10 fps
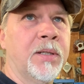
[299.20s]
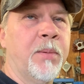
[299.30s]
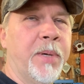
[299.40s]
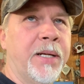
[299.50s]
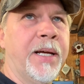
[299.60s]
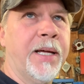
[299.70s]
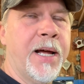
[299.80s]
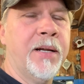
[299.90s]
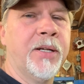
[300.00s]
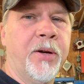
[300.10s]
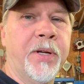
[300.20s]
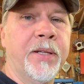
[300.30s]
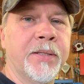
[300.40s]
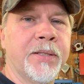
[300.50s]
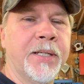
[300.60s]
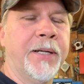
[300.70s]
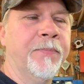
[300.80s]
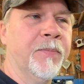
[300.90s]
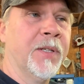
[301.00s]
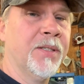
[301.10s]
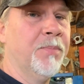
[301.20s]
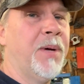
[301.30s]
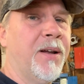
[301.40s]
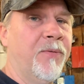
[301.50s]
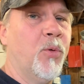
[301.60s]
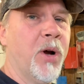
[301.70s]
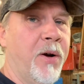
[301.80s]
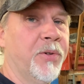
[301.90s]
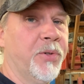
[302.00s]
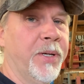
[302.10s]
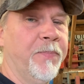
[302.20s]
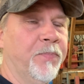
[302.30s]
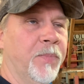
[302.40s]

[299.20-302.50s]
I'm about to head out to go get this thing. It's about a 4-hour trip.